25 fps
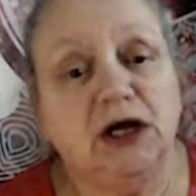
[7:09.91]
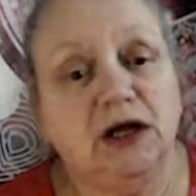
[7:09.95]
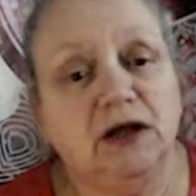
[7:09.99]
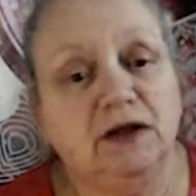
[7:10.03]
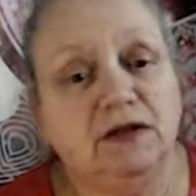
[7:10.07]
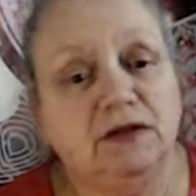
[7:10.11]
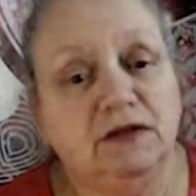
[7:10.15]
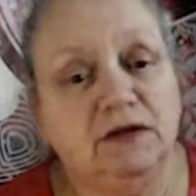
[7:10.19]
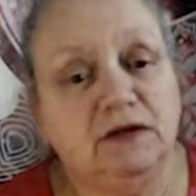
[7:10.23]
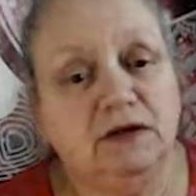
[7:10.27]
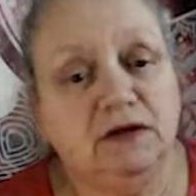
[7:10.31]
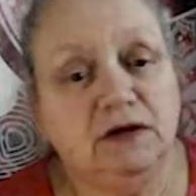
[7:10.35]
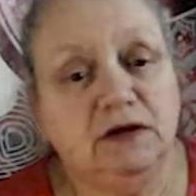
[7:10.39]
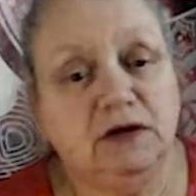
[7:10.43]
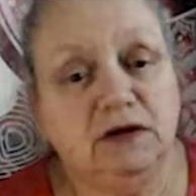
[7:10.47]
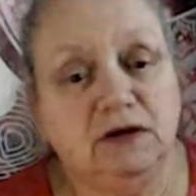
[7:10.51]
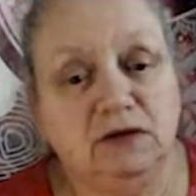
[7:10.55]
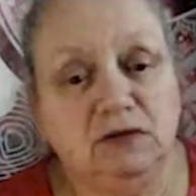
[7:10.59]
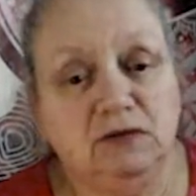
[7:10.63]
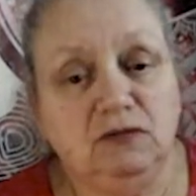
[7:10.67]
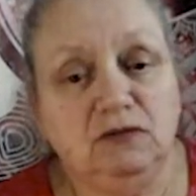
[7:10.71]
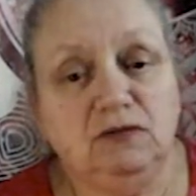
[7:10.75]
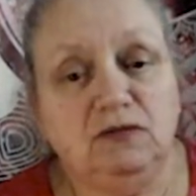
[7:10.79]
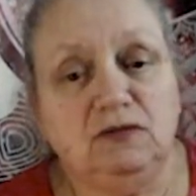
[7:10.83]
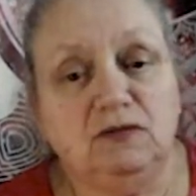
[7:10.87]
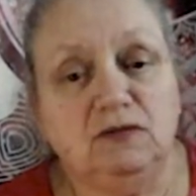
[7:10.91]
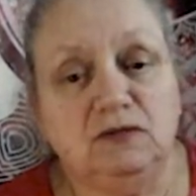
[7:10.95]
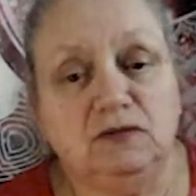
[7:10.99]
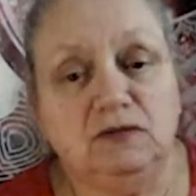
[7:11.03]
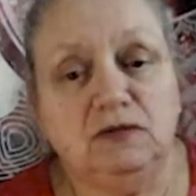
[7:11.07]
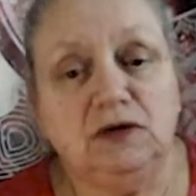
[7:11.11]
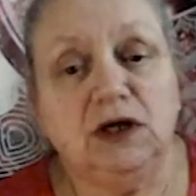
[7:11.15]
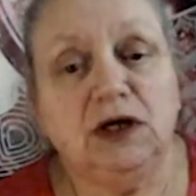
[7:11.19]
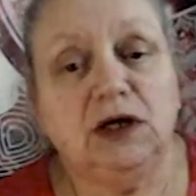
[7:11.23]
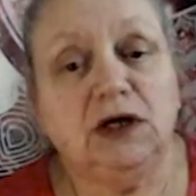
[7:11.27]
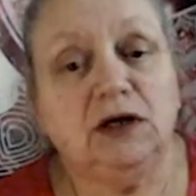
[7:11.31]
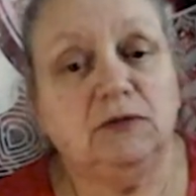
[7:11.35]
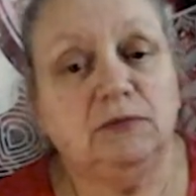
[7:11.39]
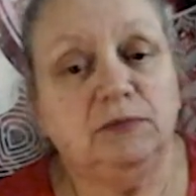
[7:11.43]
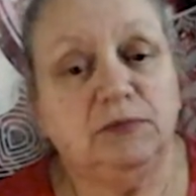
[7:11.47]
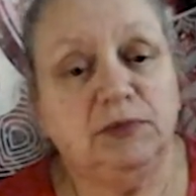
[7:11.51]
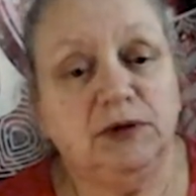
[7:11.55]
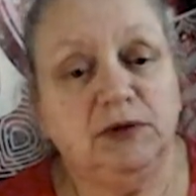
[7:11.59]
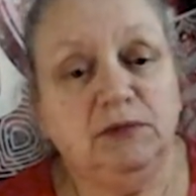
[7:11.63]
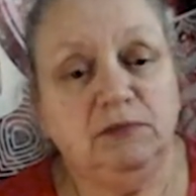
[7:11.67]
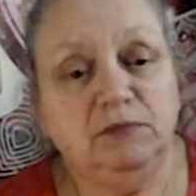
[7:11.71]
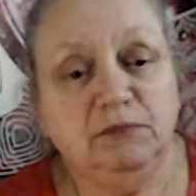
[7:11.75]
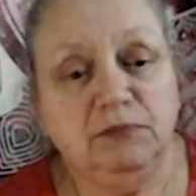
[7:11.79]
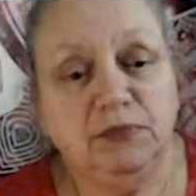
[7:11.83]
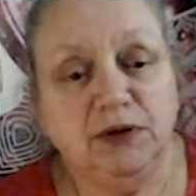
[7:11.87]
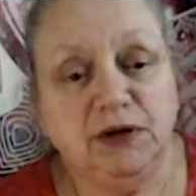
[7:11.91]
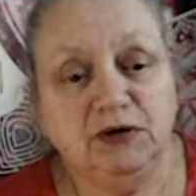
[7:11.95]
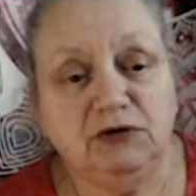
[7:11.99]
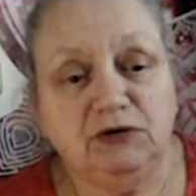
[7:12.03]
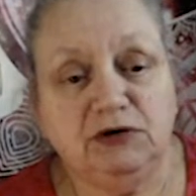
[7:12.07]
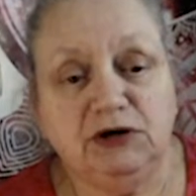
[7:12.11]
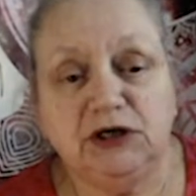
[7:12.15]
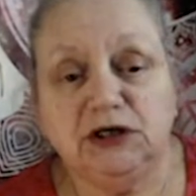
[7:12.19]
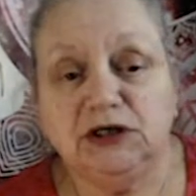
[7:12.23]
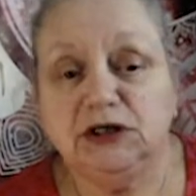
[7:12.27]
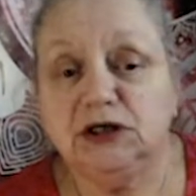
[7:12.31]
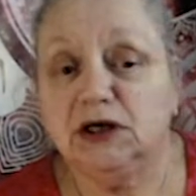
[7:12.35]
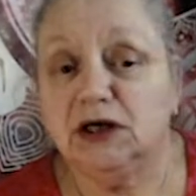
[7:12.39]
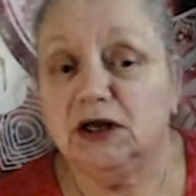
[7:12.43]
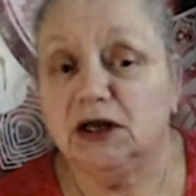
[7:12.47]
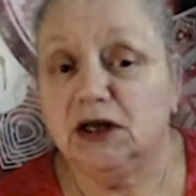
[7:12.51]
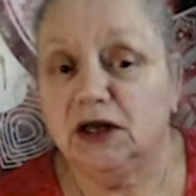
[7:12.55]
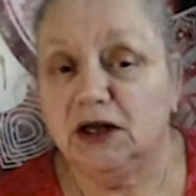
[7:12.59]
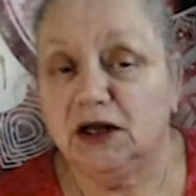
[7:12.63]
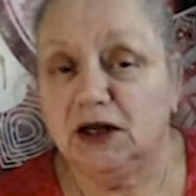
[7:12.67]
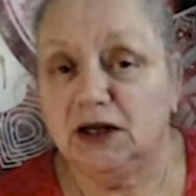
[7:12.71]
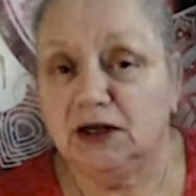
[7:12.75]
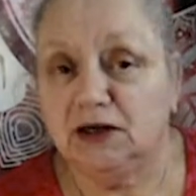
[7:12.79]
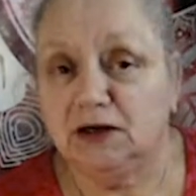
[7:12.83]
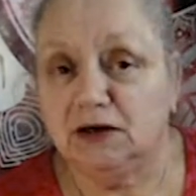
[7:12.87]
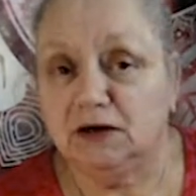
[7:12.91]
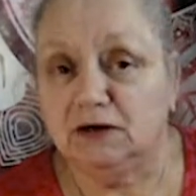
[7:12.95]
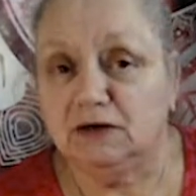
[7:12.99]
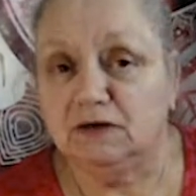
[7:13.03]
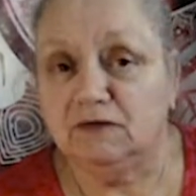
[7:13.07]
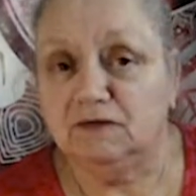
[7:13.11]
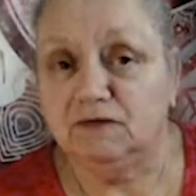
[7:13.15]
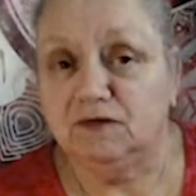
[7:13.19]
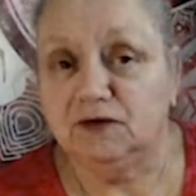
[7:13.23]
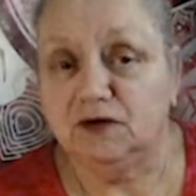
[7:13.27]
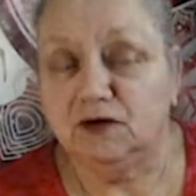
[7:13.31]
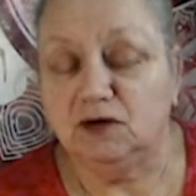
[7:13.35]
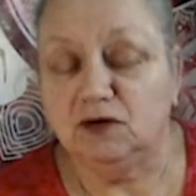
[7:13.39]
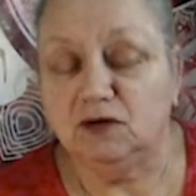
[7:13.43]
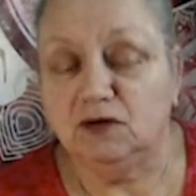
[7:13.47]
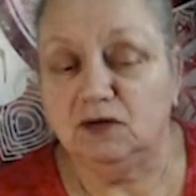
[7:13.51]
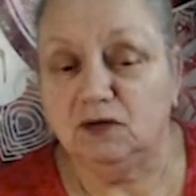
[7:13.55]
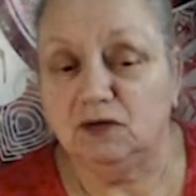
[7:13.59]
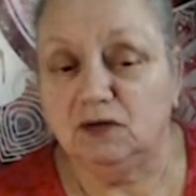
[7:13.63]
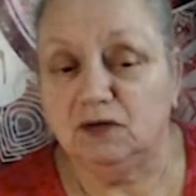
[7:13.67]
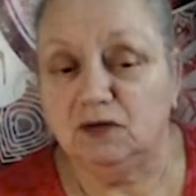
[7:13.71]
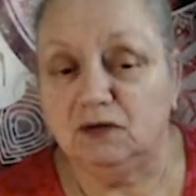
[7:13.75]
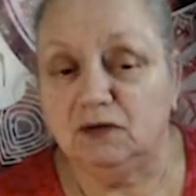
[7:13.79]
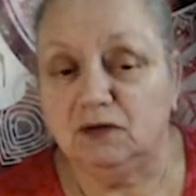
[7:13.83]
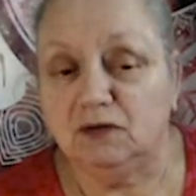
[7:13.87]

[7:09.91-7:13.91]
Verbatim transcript: that you thought had been buried and forgotten.